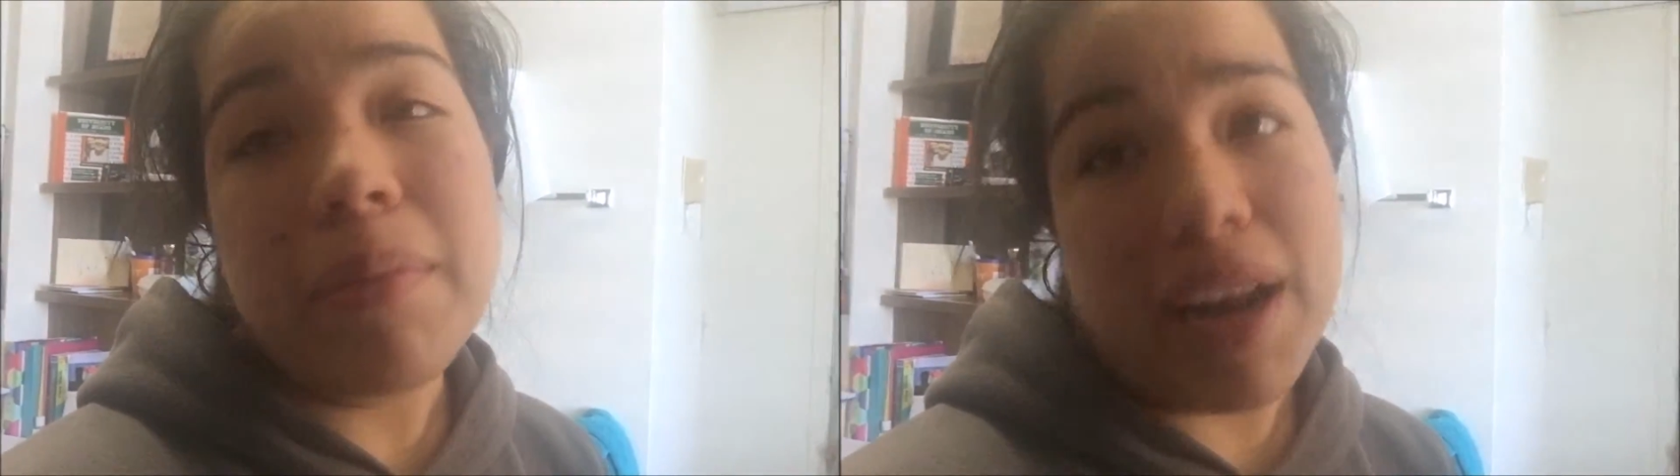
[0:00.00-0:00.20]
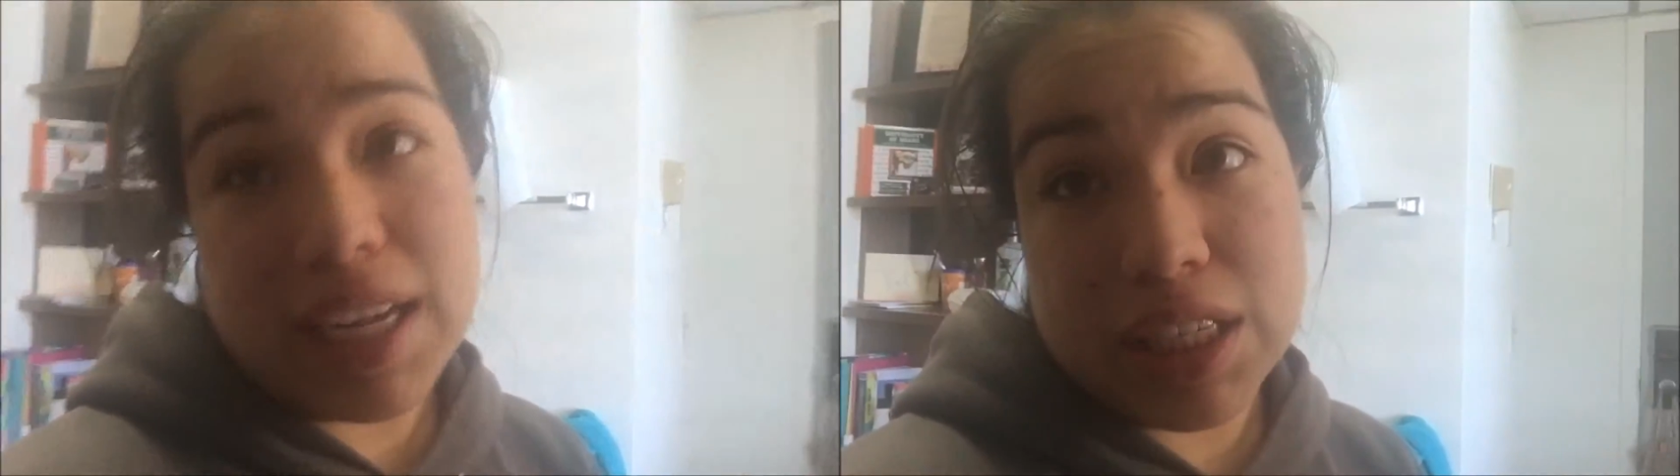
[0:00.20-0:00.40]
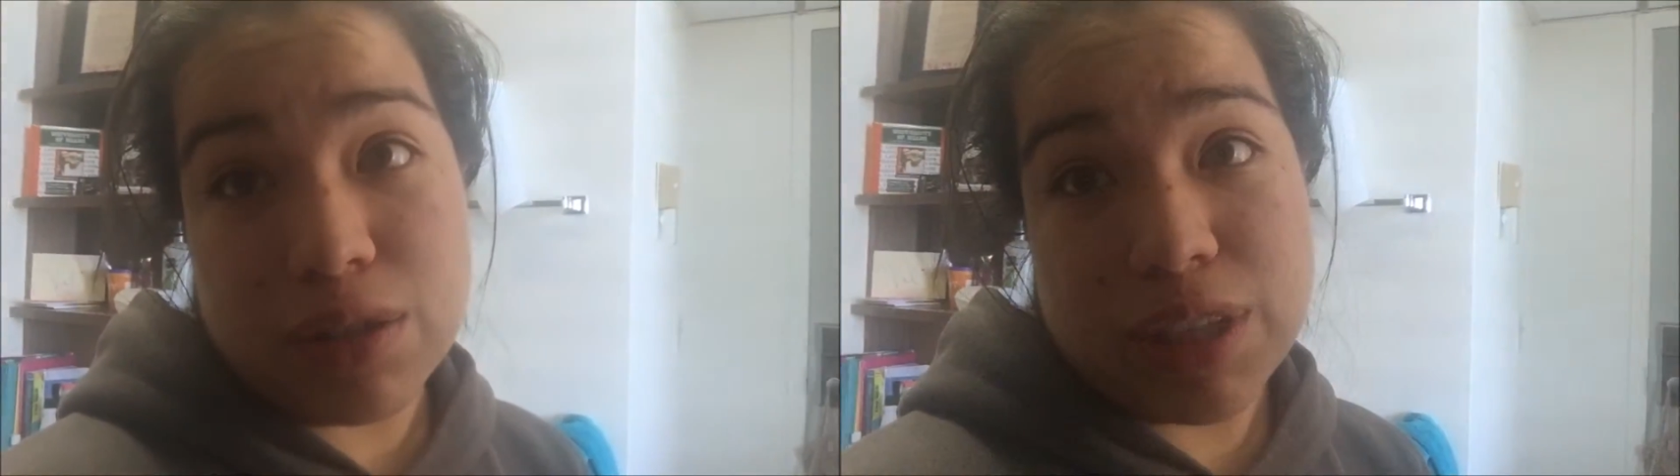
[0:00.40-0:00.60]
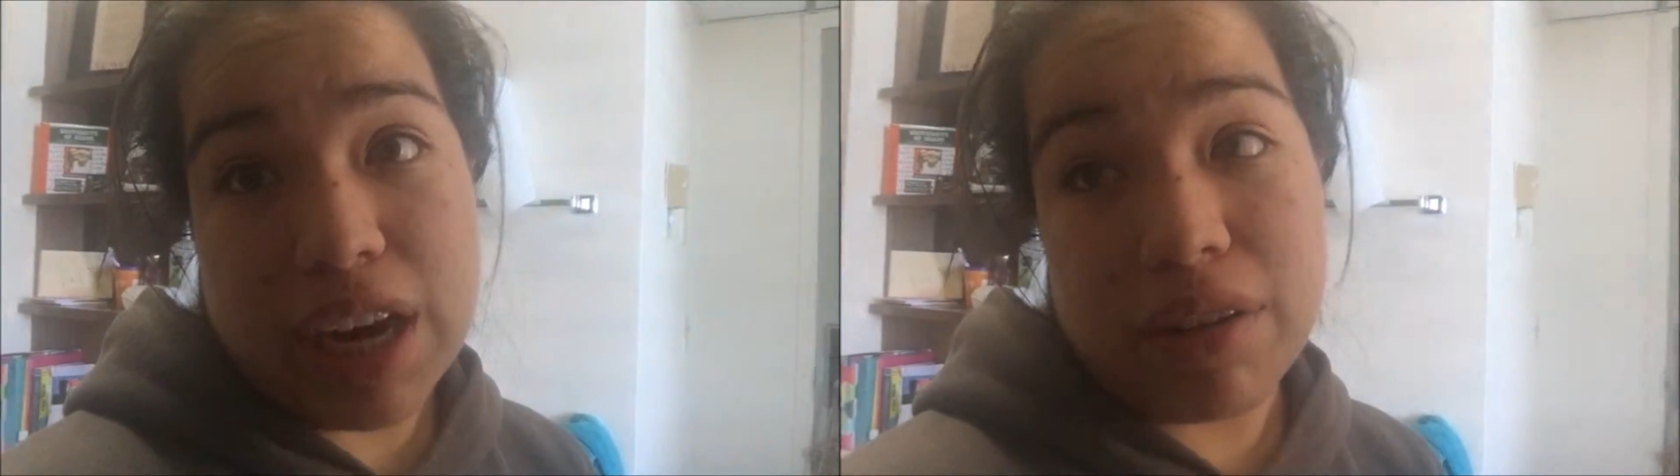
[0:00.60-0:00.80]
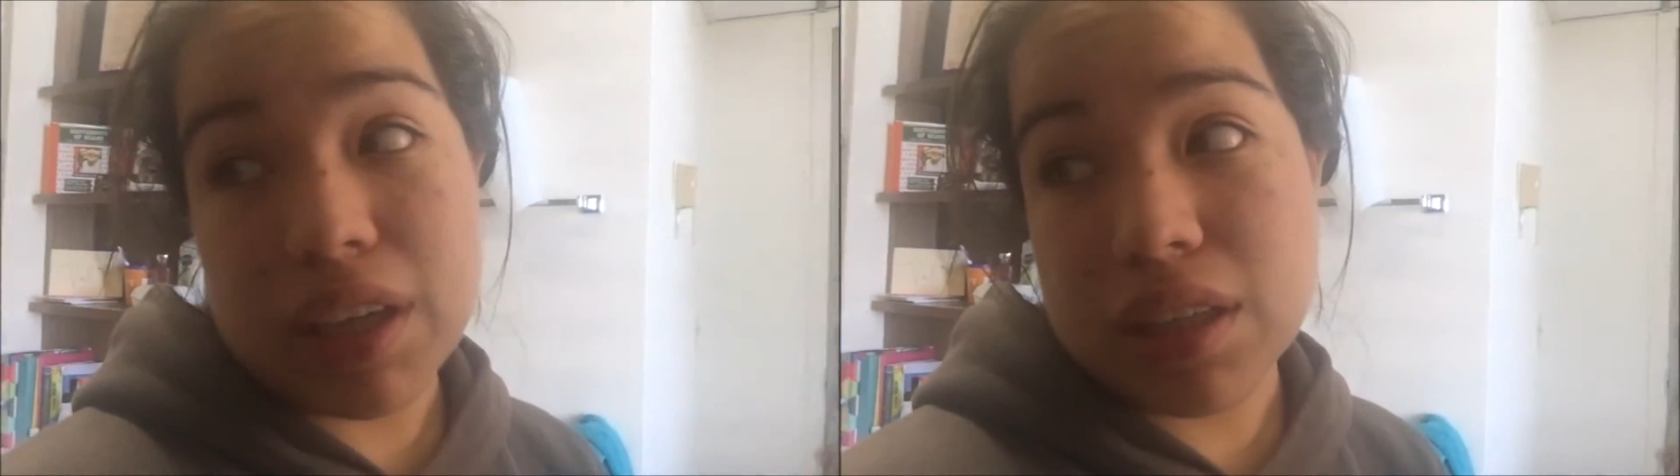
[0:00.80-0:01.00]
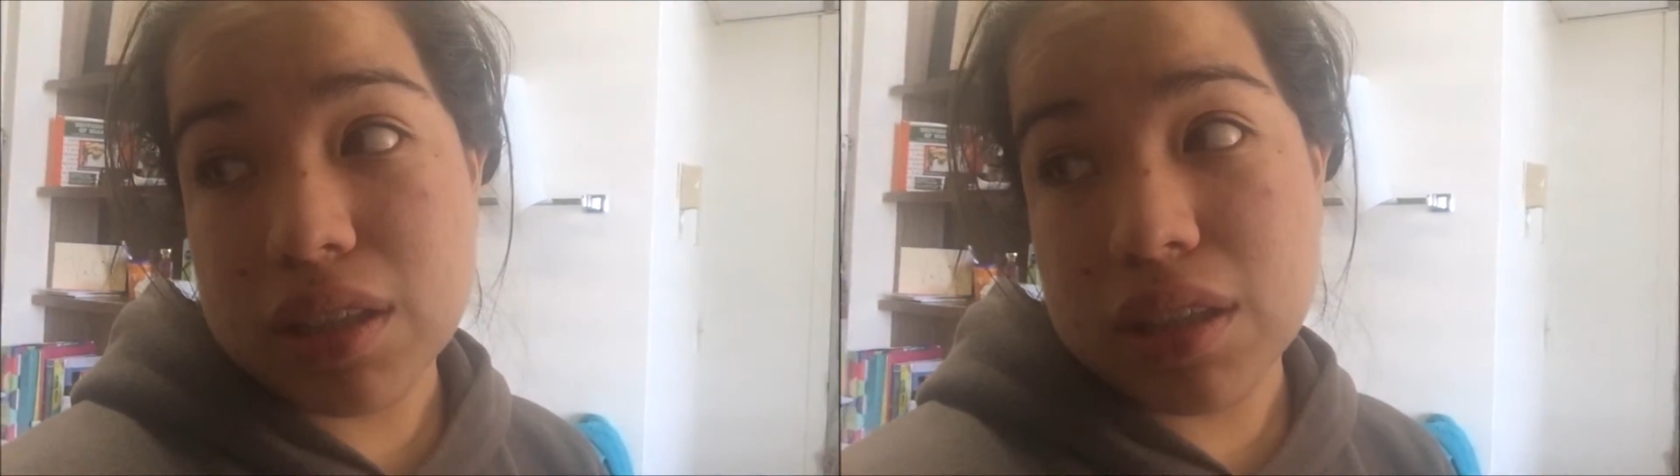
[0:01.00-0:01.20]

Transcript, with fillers: but I had to go shower